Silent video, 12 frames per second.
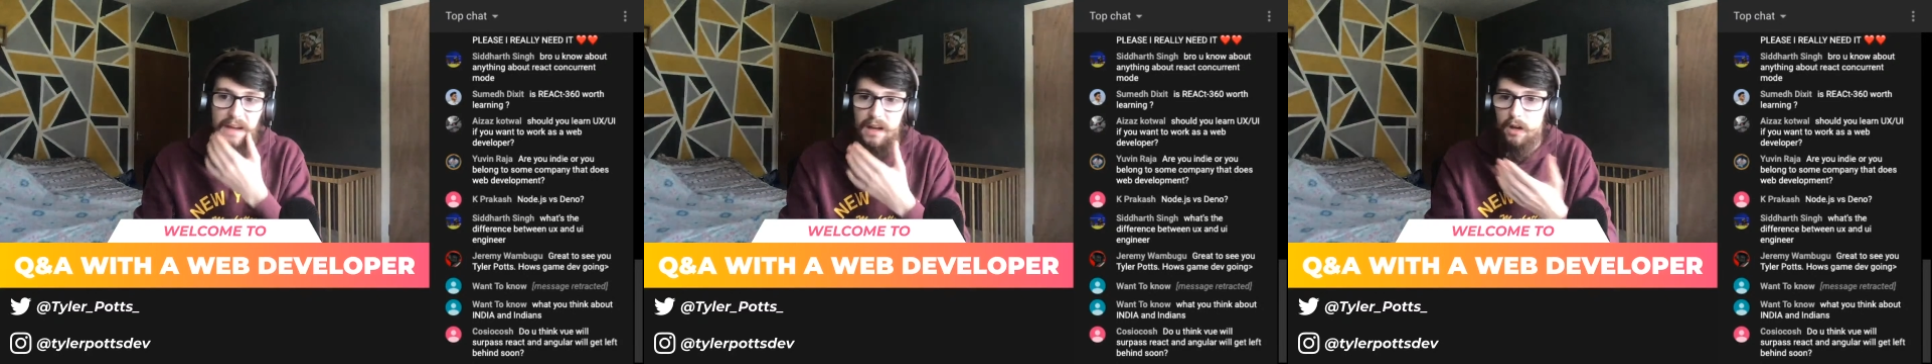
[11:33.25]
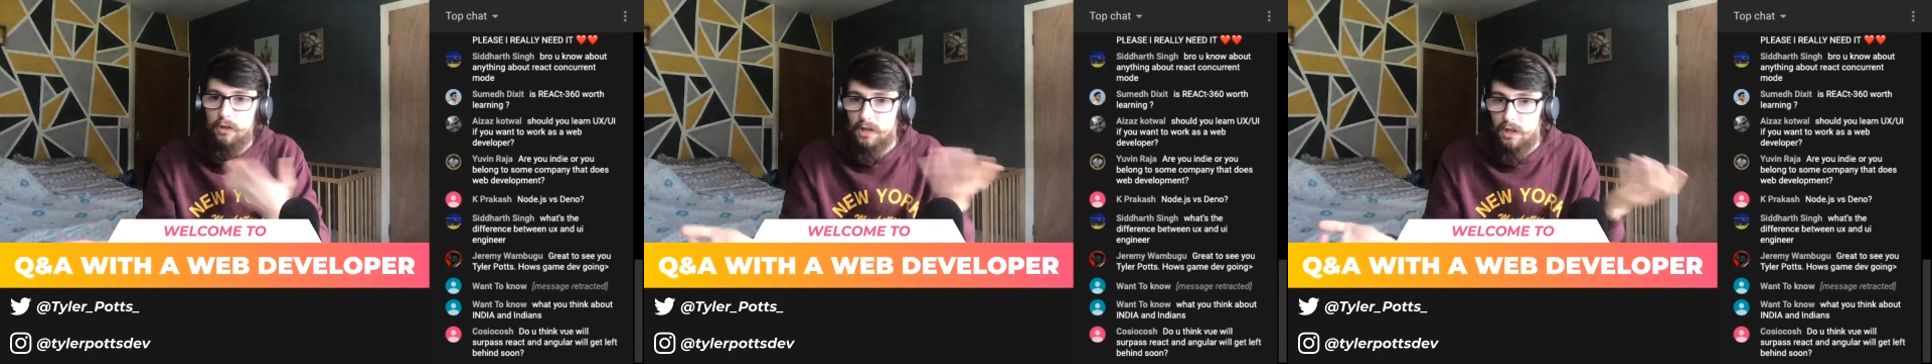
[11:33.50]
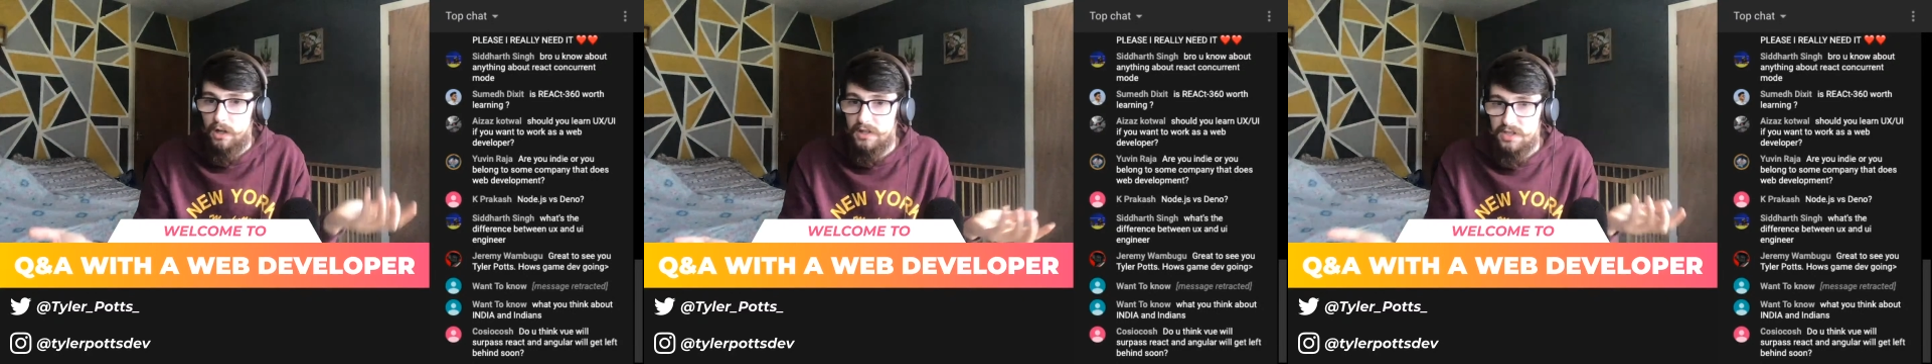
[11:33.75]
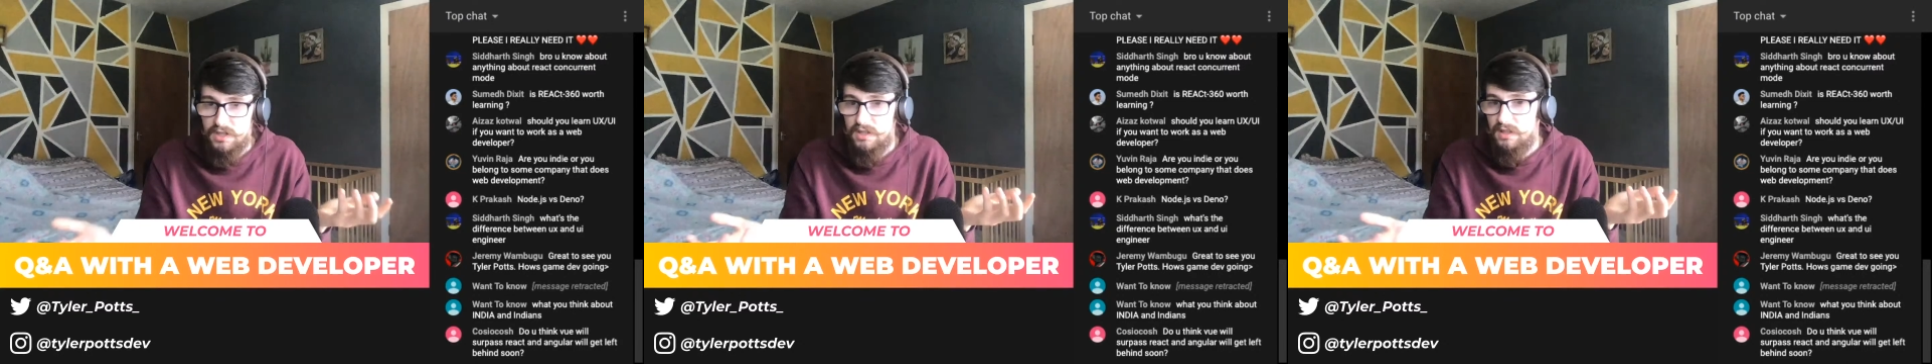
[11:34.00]
Along the
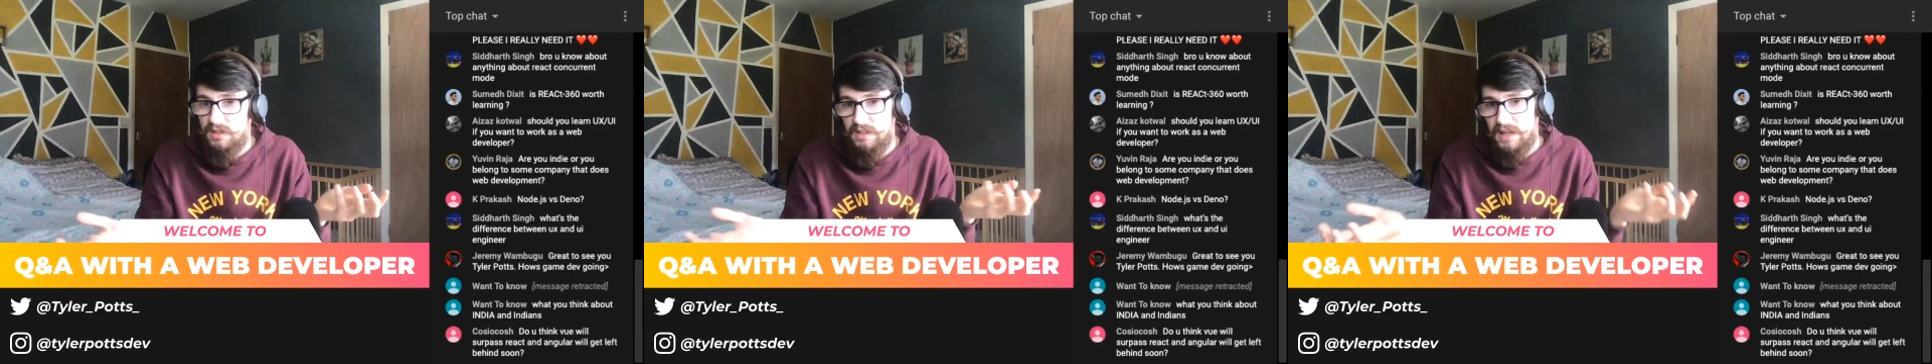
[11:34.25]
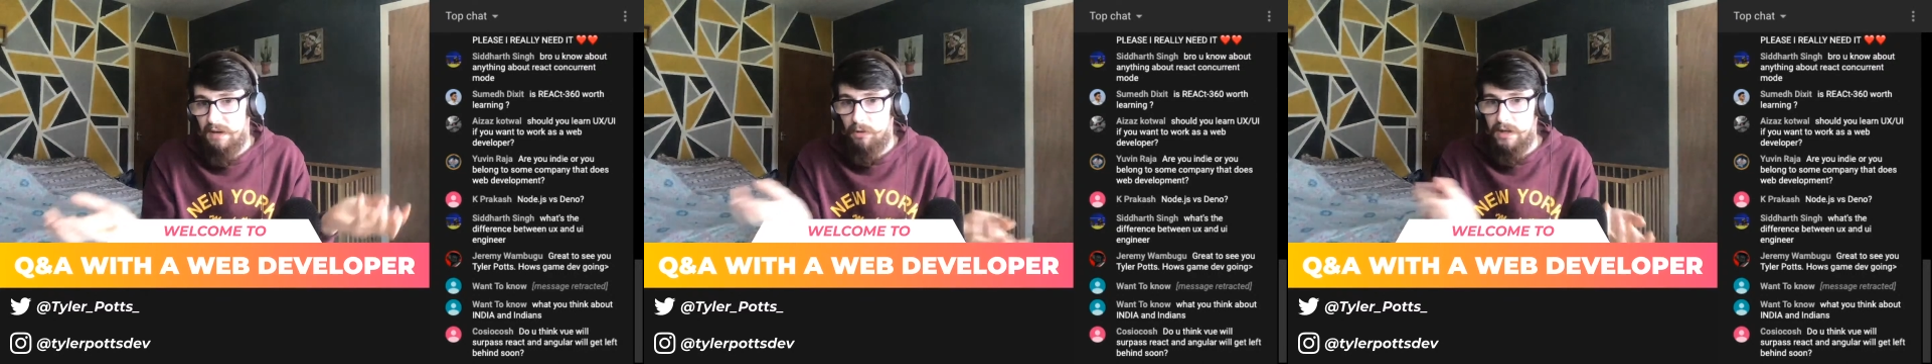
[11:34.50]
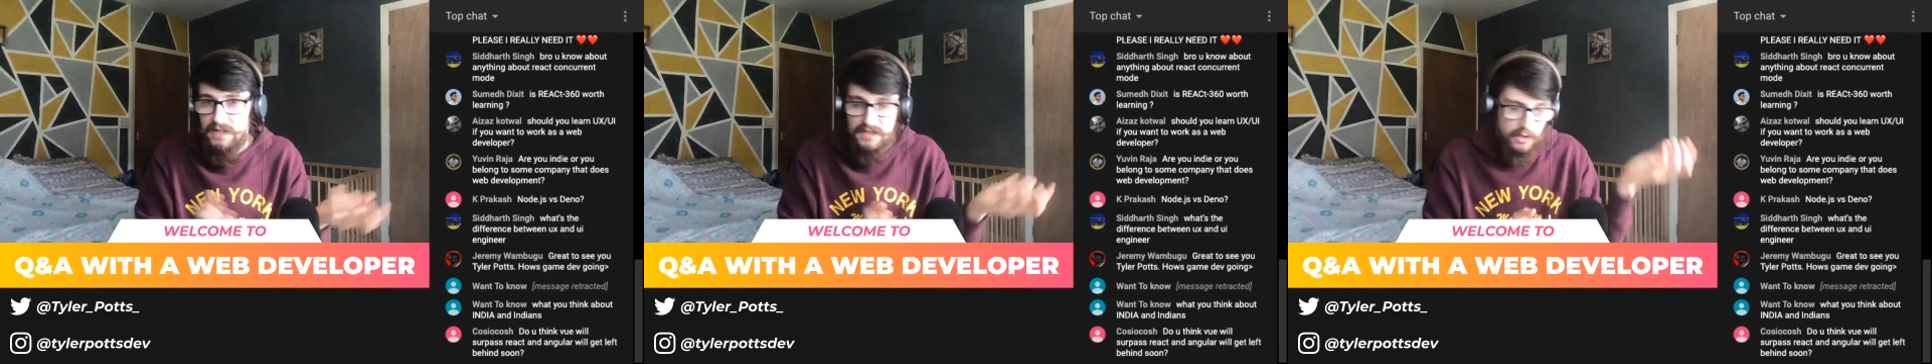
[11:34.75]
lines, you get what it is.